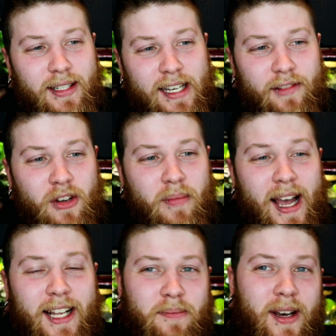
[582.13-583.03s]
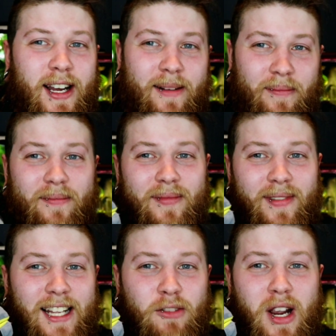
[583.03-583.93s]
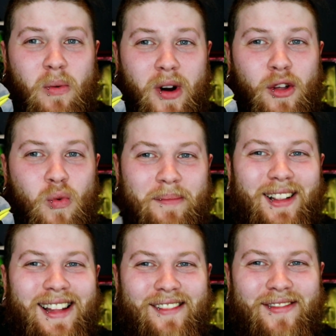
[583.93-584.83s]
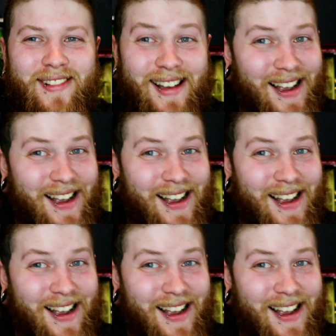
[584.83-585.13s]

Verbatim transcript: take a few bites, but um, that's why I wear the wimp glove.